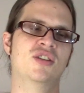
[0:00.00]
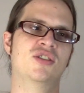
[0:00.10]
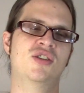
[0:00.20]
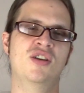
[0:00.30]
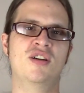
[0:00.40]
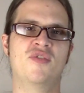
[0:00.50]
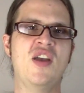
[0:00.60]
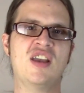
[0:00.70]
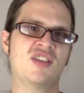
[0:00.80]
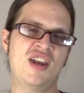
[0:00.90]
to
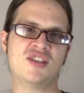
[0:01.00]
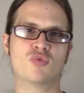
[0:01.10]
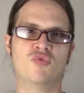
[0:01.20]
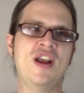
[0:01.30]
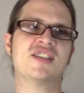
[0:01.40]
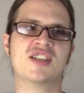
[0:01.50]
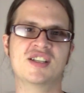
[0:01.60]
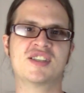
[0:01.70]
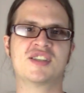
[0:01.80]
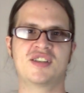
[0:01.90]
think that it's
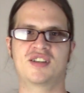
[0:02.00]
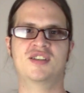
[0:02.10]
racist